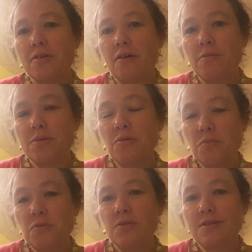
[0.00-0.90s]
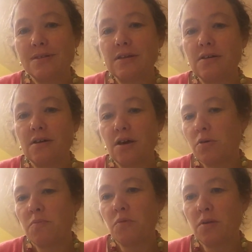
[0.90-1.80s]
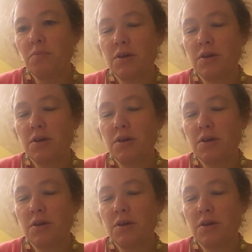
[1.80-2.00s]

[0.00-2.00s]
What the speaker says: I would opt for the TION one,